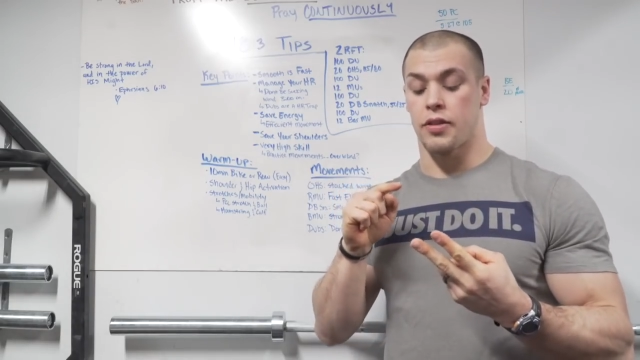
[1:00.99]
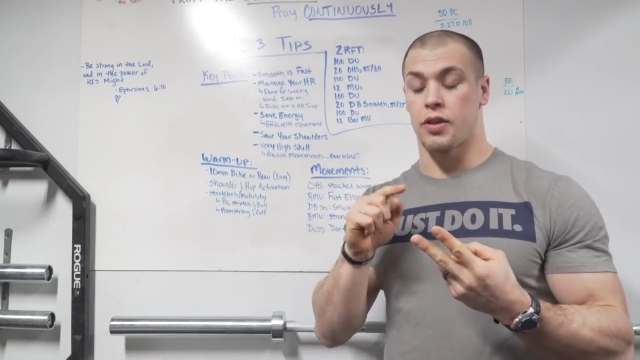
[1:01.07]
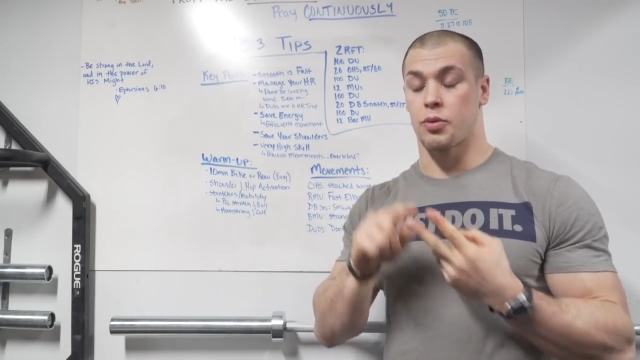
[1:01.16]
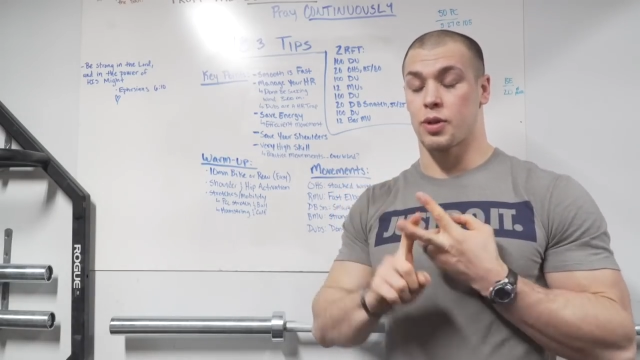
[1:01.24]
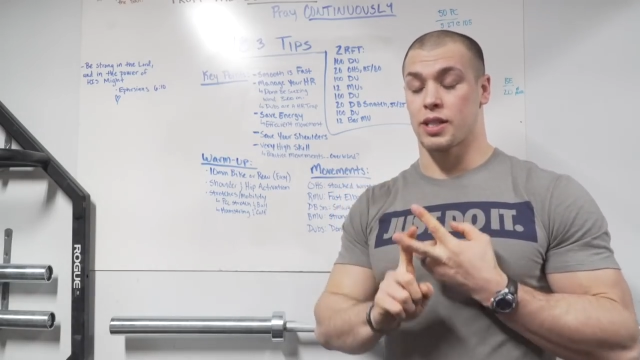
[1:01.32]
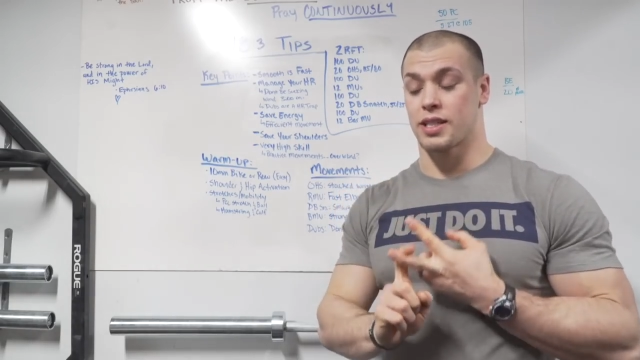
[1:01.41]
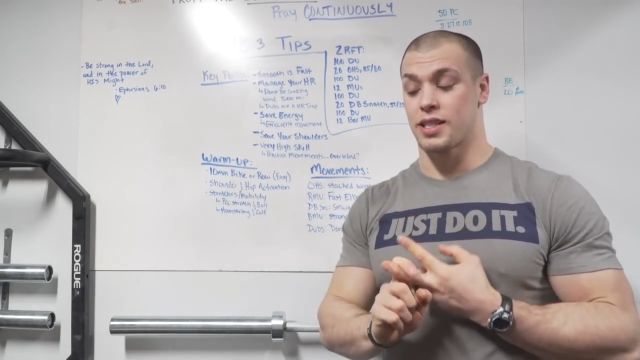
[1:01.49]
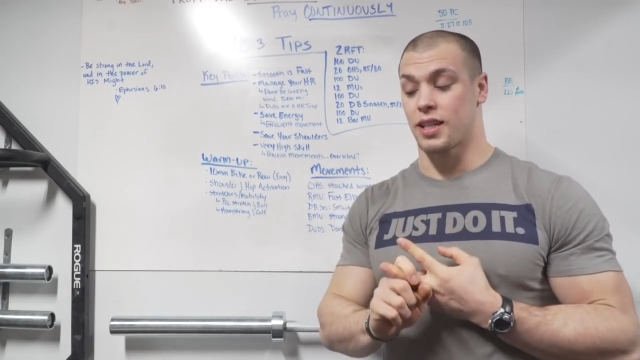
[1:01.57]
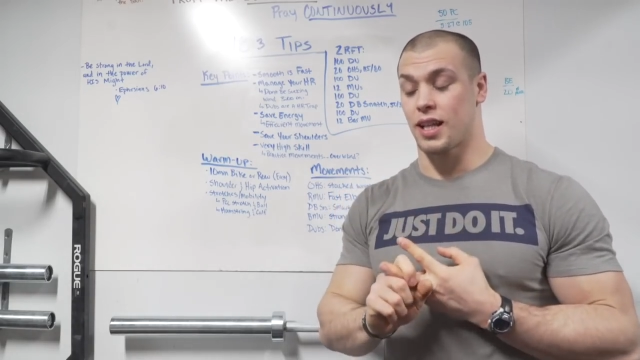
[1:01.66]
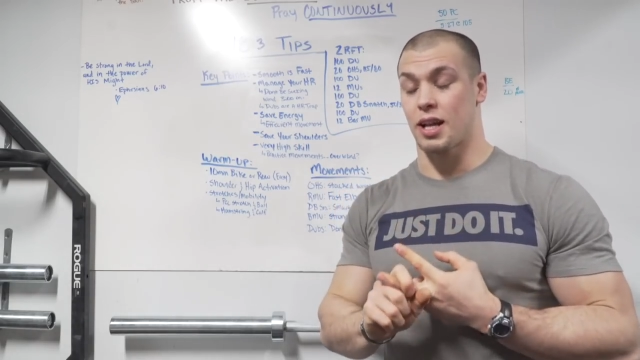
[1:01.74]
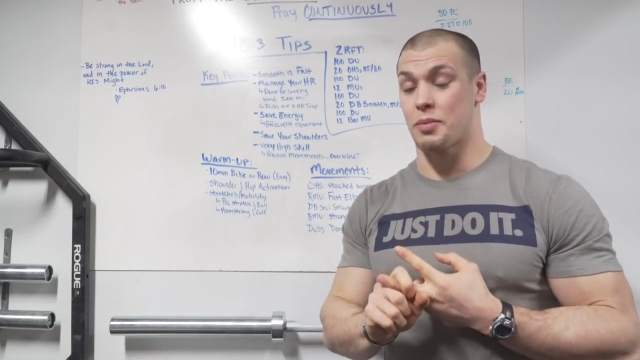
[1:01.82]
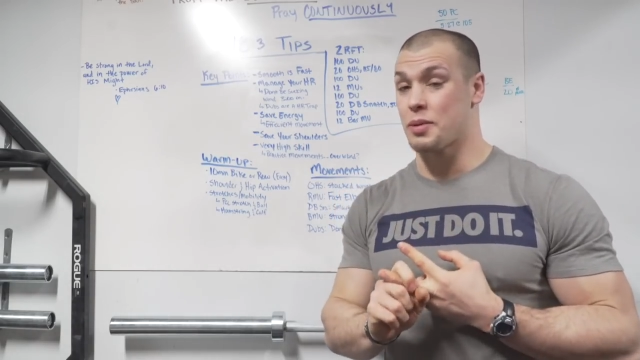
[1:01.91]
I think we're gonna see a
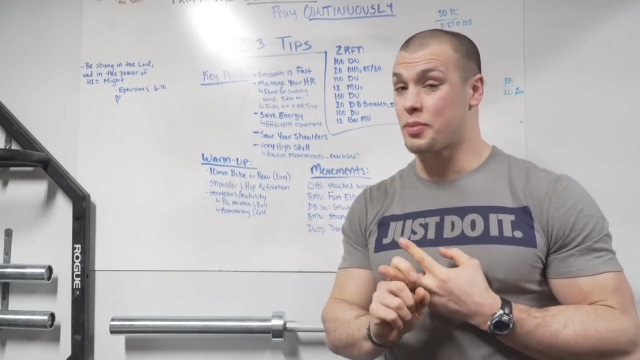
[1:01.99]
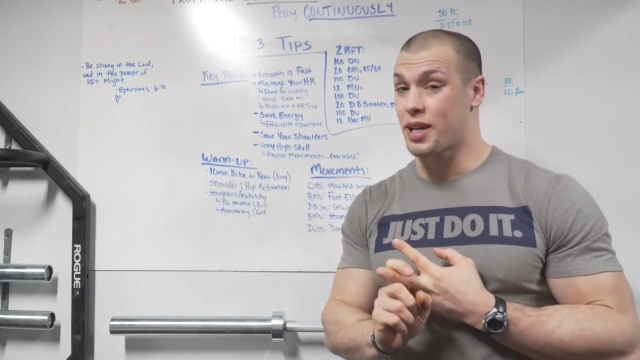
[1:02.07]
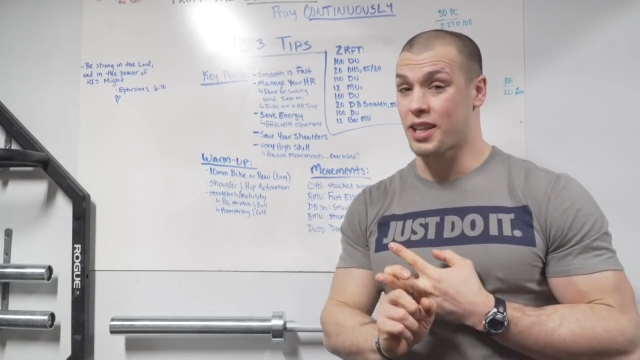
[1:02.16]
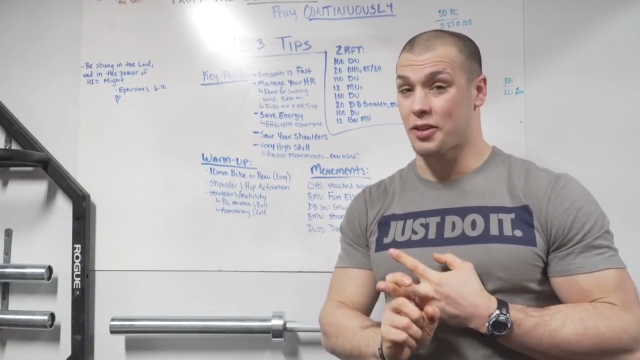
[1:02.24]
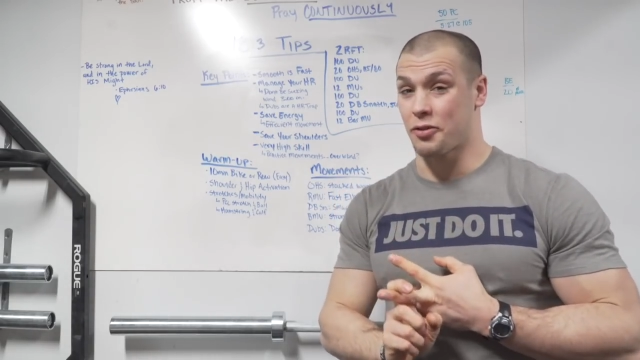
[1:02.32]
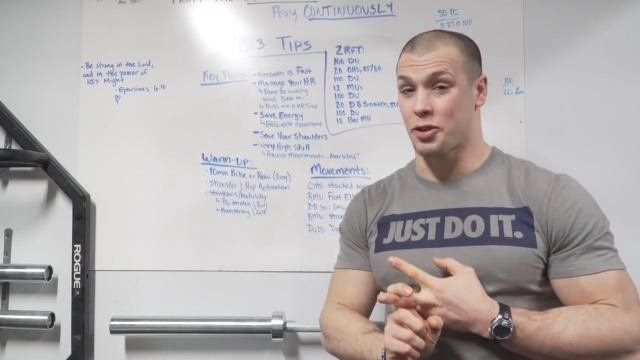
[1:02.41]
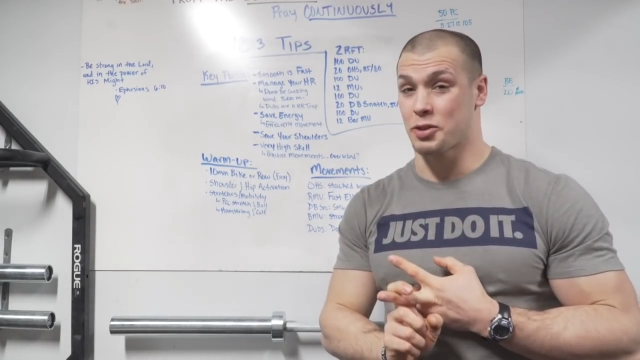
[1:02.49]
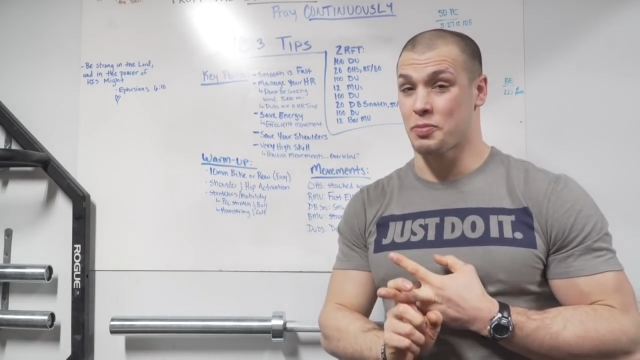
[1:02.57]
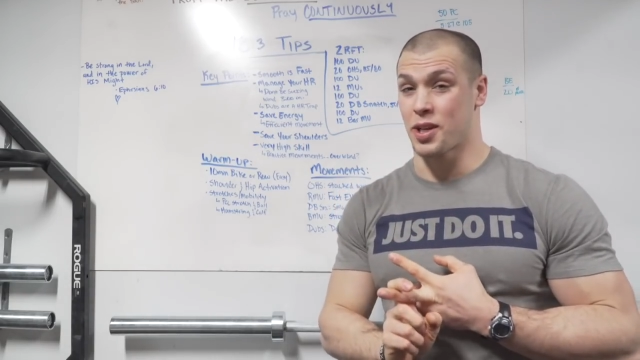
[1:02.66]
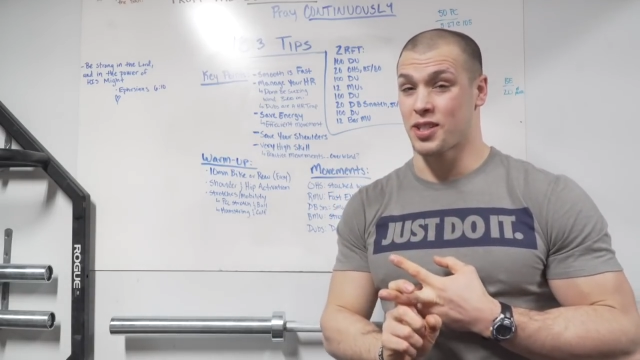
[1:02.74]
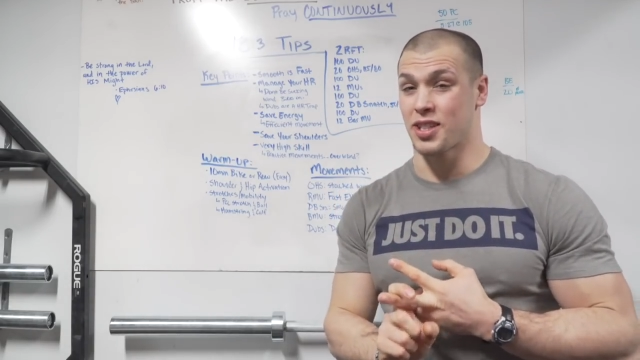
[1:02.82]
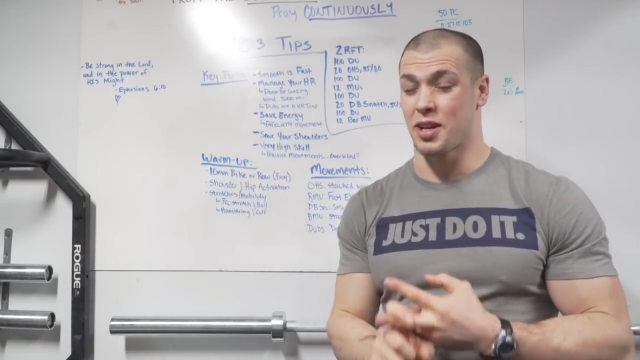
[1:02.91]
lot of people get their first
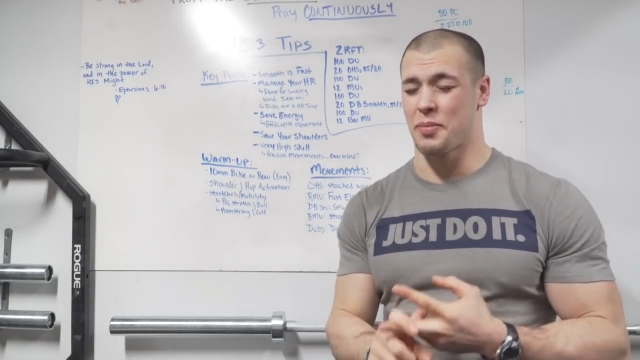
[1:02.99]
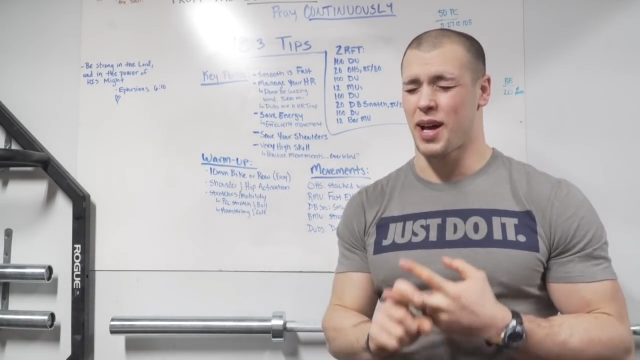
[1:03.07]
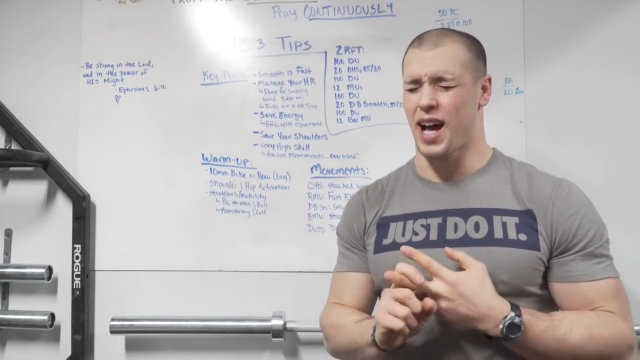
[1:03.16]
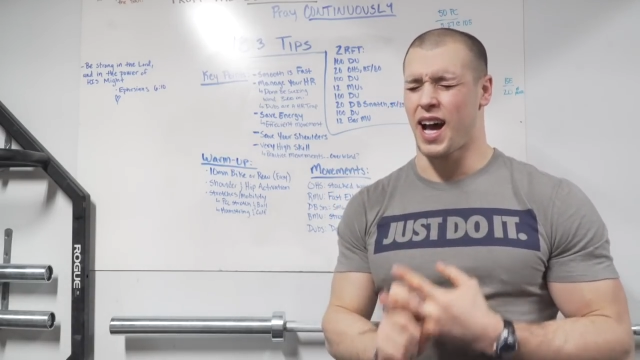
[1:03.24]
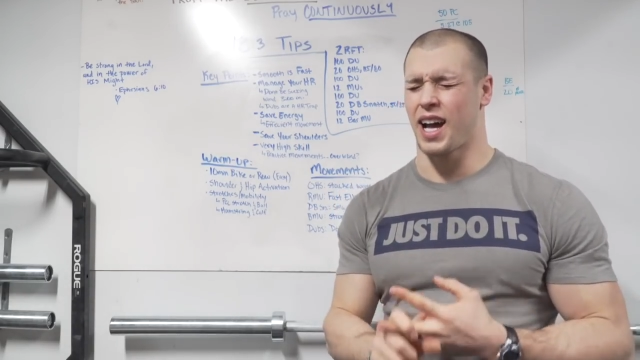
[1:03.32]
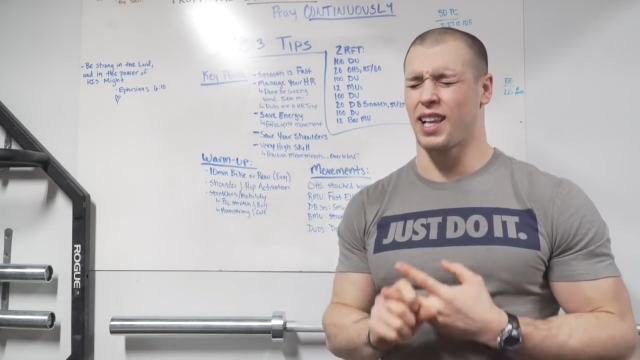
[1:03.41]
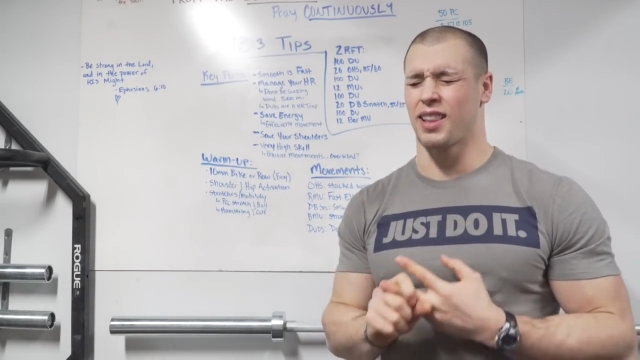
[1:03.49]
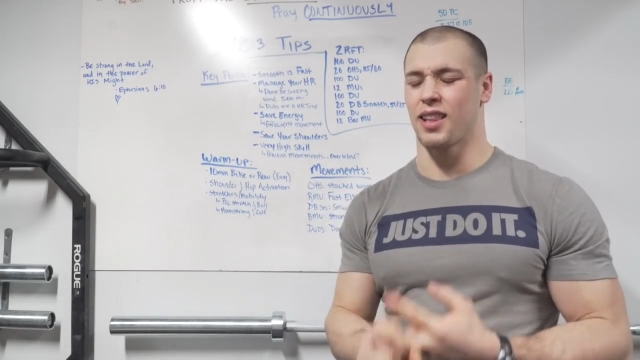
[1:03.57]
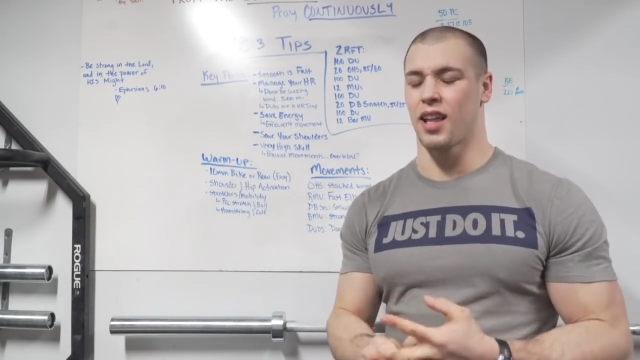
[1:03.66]
muscle up. I